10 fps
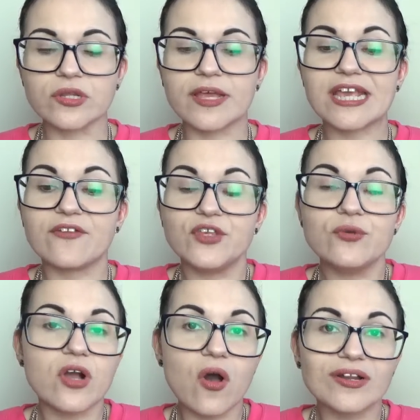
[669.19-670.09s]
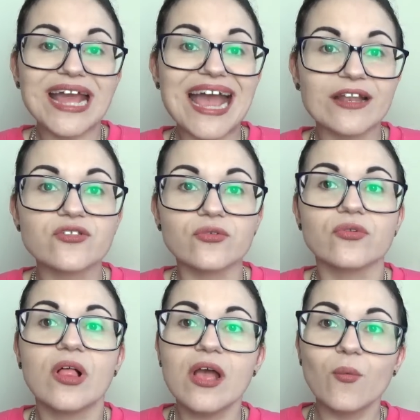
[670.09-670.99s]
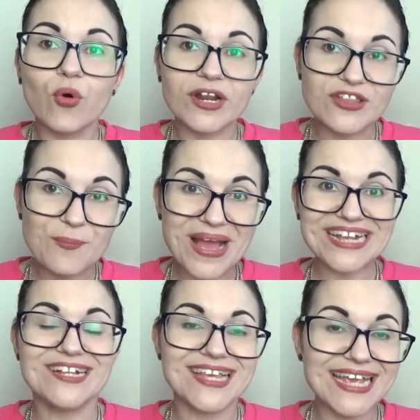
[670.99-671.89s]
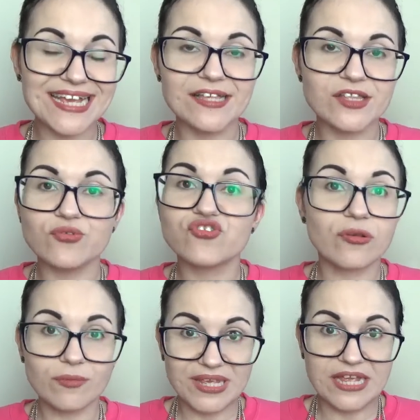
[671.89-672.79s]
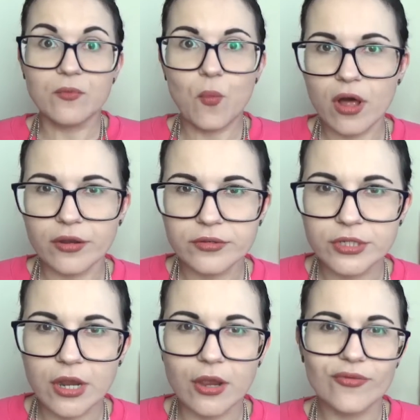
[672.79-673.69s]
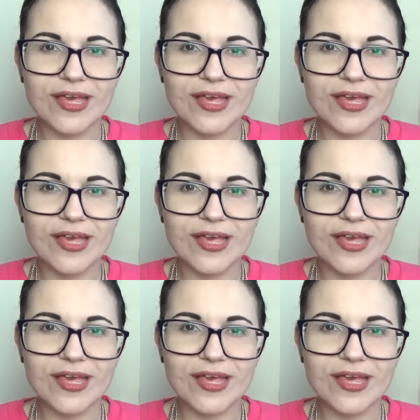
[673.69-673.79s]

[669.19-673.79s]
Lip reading: Like, if you can't handle what a debate is, you shouldn't be in one, you know?